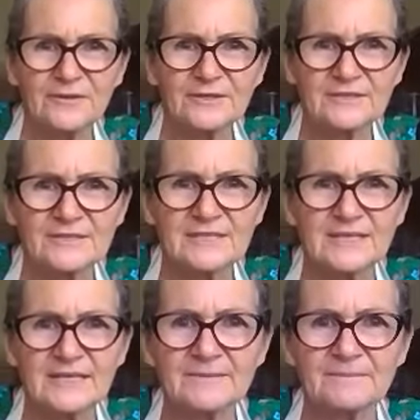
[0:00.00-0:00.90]
you can
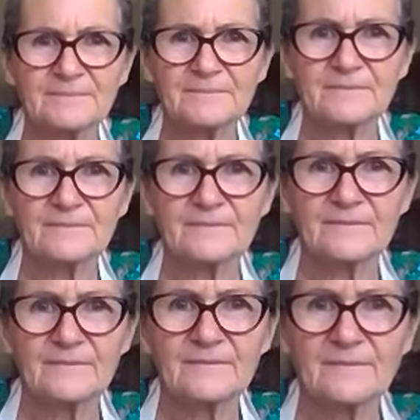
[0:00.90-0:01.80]
see it.
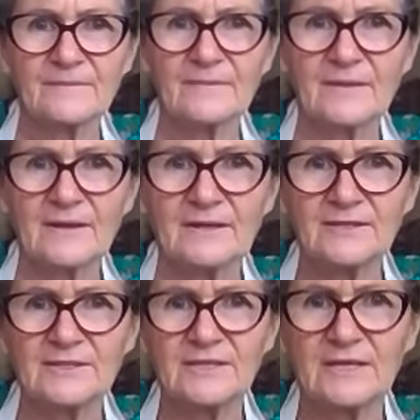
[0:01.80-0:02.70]
Can
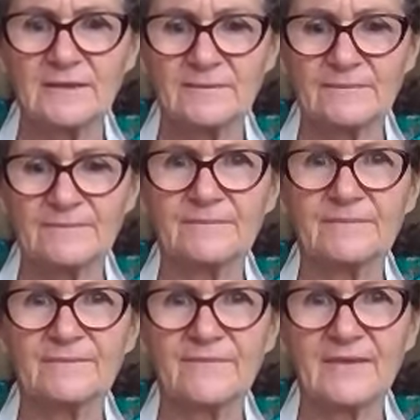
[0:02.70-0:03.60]
you see it?
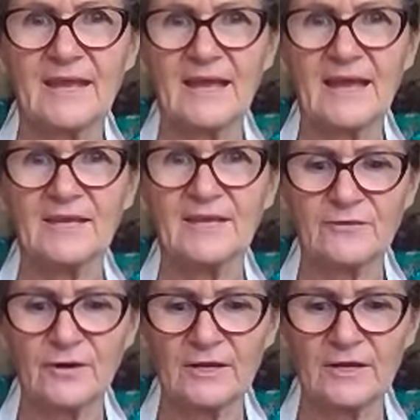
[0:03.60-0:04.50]

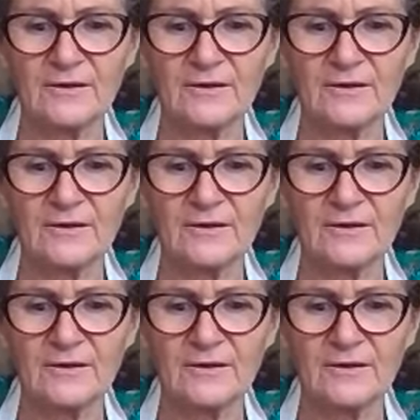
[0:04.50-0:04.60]
You've got a